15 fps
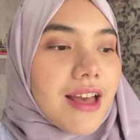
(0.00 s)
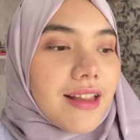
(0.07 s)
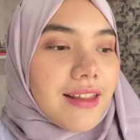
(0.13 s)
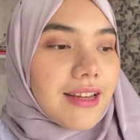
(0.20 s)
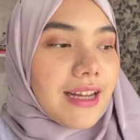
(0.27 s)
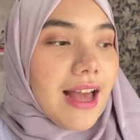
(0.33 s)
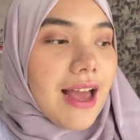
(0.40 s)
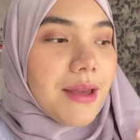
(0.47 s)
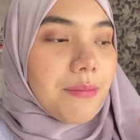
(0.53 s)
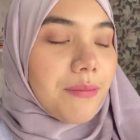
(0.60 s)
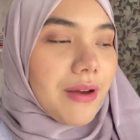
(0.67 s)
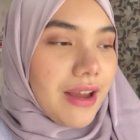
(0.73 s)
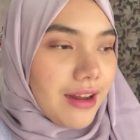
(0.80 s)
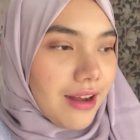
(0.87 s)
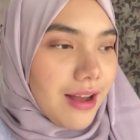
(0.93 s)
Like, I
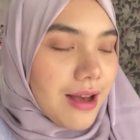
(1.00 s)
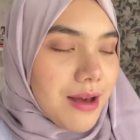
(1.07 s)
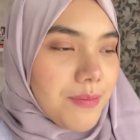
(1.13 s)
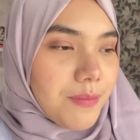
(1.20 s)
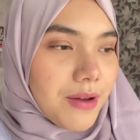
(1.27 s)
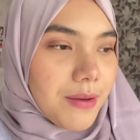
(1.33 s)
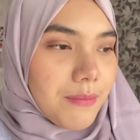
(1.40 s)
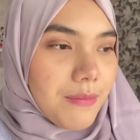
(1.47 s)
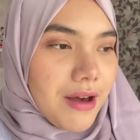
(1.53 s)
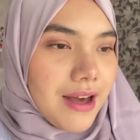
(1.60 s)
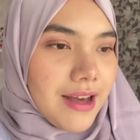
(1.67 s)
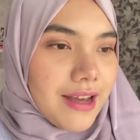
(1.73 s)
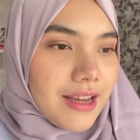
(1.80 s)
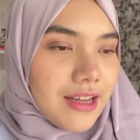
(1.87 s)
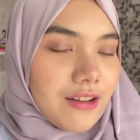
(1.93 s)
back up
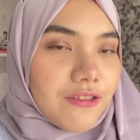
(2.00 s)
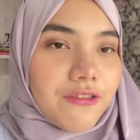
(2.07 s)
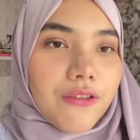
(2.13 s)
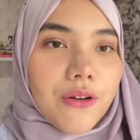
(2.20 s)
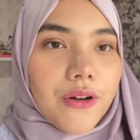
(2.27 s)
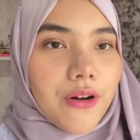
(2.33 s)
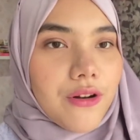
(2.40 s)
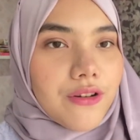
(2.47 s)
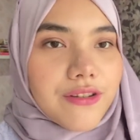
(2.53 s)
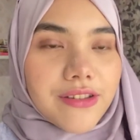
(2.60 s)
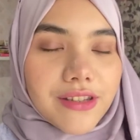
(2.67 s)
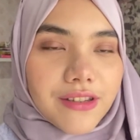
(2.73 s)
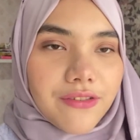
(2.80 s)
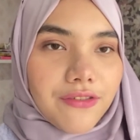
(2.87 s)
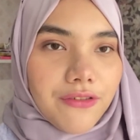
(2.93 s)
my
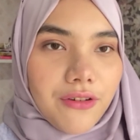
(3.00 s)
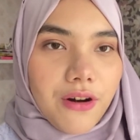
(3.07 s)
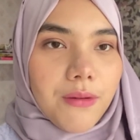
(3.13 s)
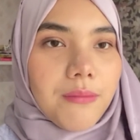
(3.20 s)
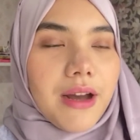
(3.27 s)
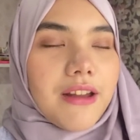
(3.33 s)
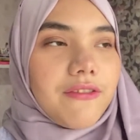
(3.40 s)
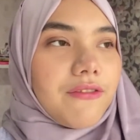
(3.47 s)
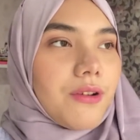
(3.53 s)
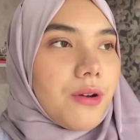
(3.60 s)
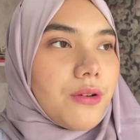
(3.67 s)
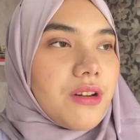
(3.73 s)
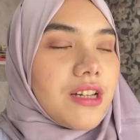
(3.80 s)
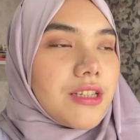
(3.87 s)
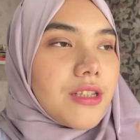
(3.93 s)
photos from my
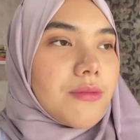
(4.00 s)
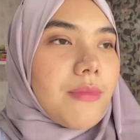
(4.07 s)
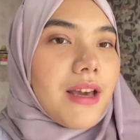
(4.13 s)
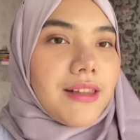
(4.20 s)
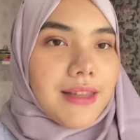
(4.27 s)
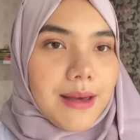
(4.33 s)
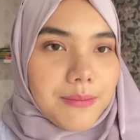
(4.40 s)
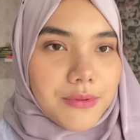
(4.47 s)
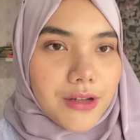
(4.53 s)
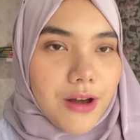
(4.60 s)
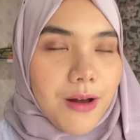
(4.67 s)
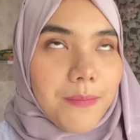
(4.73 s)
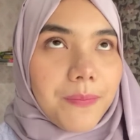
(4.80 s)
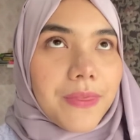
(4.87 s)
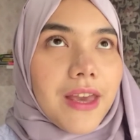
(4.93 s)
phone into my
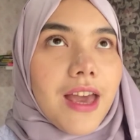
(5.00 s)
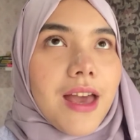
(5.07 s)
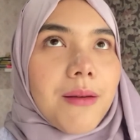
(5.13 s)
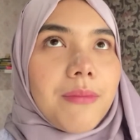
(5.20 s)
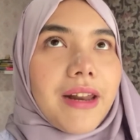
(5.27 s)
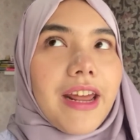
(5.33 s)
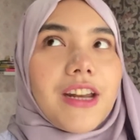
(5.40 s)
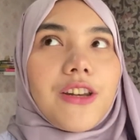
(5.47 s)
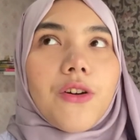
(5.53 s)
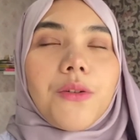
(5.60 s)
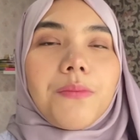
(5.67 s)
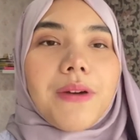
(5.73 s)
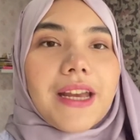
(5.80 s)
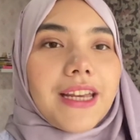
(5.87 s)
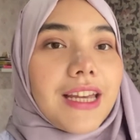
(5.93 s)
laptop, but I don't
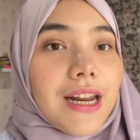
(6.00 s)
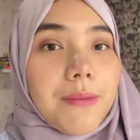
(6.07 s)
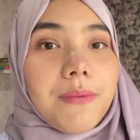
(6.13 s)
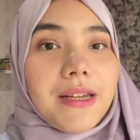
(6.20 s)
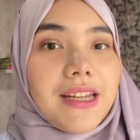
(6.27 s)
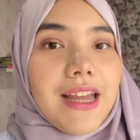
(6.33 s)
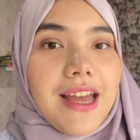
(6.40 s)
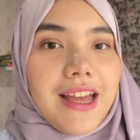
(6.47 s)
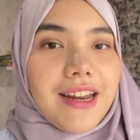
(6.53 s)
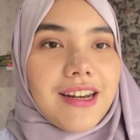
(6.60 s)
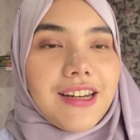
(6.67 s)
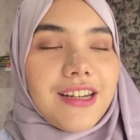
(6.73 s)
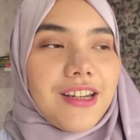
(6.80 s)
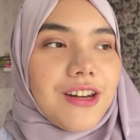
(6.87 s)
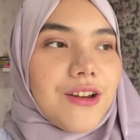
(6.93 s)
back it up
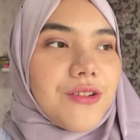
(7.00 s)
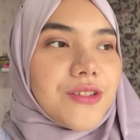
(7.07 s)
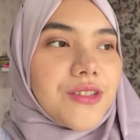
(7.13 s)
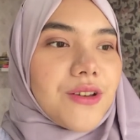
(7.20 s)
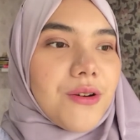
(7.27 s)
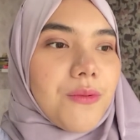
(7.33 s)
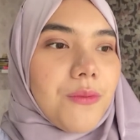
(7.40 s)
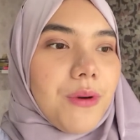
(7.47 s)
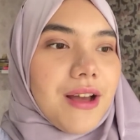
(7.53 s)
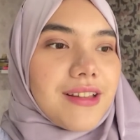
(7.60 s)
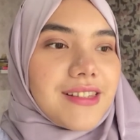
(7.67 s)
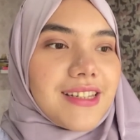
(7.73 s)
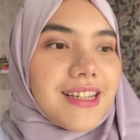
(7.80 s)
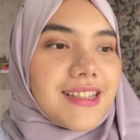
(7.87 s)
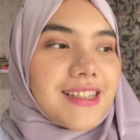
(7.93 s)
again, you know. So
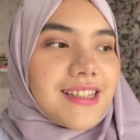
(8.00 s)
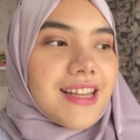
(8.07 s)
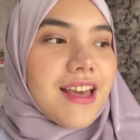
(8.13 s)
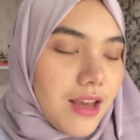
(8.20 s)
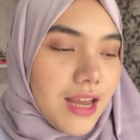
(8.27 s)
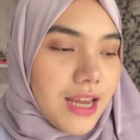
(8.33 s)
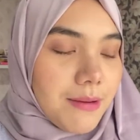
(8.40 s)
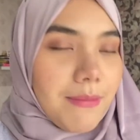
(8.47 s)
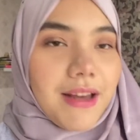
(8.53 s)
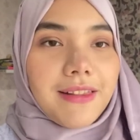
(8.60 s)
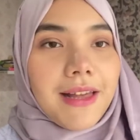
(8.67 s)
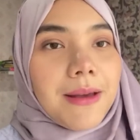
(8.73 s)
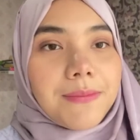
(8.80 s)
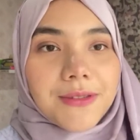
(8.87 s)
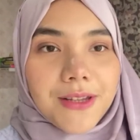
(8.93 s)
once it's in my
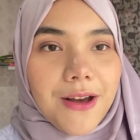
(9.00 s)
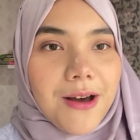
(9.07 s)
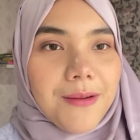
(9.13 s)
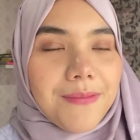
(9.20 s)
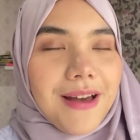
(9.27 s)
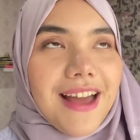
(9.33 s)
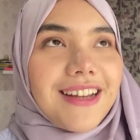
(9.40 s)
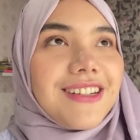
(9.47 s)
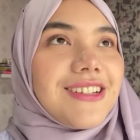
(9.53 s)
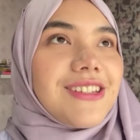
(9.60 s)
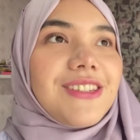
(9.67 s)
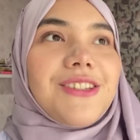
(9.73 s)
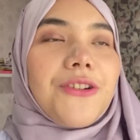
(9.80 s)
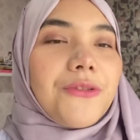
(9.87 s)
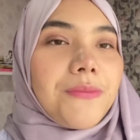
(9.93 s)
laptop, I
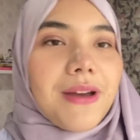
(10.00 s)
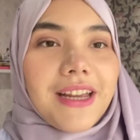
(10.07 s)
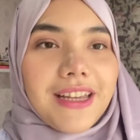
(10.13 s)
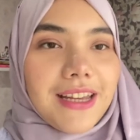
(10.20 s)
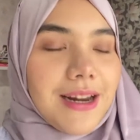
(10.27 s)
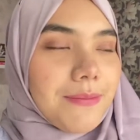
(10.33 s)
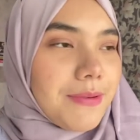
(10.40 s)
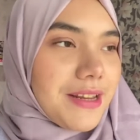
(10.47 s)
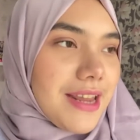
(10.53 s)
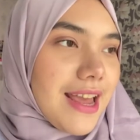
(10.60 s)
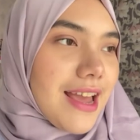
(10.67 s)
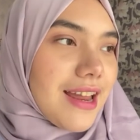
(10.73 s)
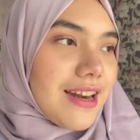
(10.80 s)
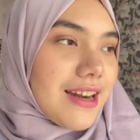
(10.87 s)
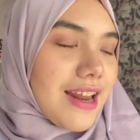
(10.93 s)
just don't back it up
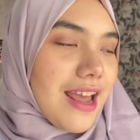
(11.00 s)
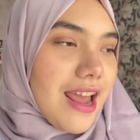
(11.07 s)
again.